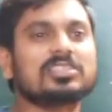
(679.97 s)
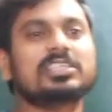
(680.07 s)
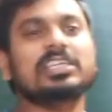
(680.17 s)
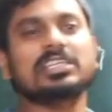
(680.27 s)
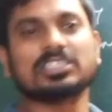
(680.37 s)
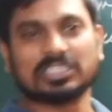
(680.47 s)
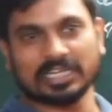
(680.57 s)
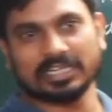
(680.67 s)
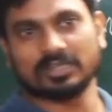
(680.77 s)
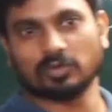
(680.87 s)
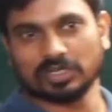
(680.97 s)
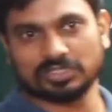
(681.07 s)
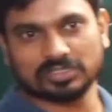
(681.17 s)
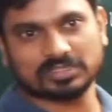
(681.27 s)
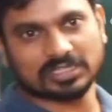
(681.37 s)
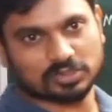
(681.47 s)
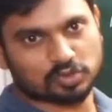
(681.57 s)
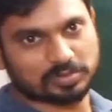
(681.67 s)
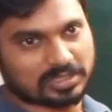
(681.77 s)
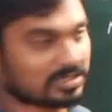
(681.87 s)
These three questions has
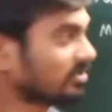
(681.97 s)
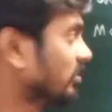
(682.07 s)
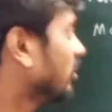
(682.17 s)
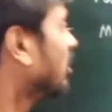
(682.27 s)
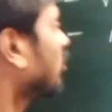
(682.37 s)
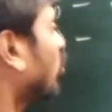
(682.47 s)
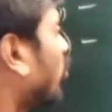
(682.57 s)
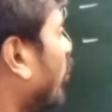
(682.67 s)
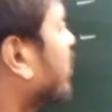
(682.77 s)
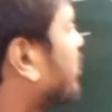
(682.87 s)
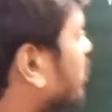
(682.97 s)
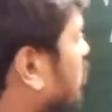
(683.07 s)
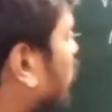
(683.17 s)
to be answered. The questions